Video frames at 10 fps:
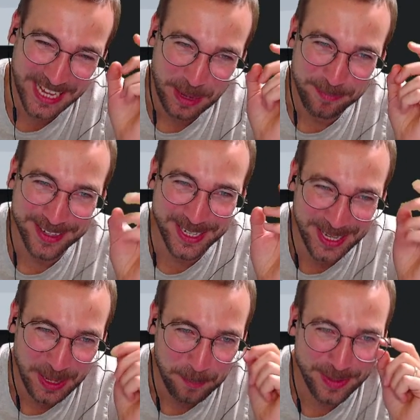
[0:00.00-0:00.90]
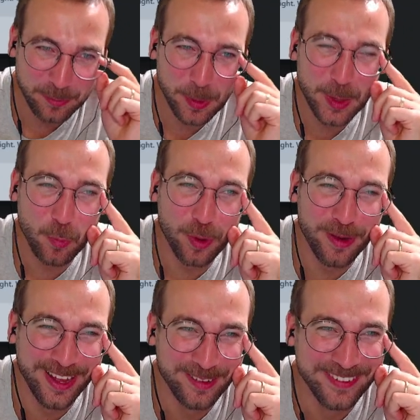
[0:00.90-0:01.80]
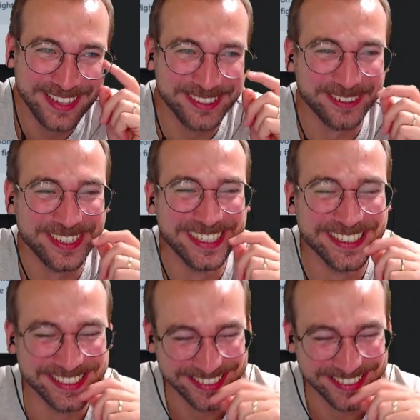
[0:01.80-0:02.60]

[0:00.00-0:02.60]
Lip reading: but we were victorious.